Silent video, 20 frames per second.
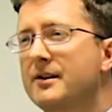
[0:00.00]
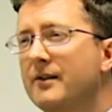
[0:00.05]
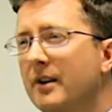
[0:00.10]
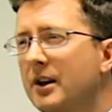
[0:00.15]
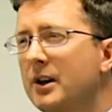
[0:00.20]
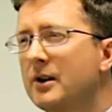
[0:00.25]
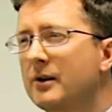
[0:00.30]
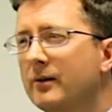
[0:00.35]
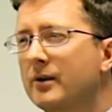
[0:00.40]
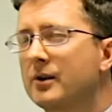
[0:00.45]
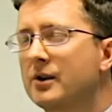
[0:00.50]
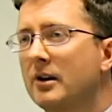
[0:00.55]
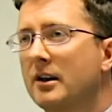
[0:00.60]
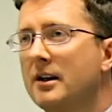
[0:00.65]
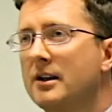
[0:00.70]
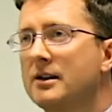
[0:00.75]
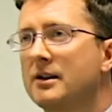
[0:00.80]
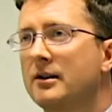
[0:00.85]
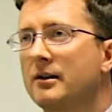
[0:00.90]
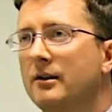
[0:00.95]
that's very useful for
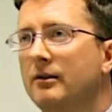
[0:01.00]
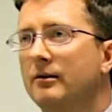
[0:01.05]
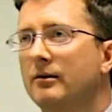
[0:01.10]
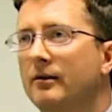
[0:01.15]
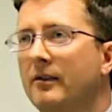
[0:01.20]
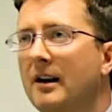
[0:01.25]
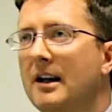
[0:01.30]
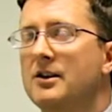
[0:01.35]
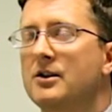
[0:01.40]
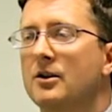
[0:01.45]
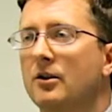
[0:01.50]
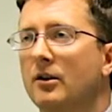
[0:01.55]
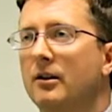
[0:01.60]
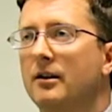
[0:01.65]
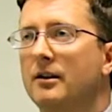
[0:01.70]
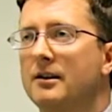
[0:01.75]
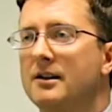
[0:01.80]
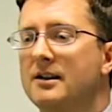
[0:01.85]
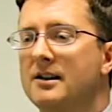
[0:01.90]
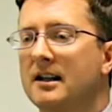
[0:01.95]
trainees to reflect
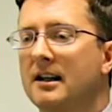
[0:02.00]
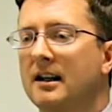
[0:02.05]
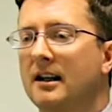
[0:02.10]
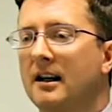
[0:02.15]
on and,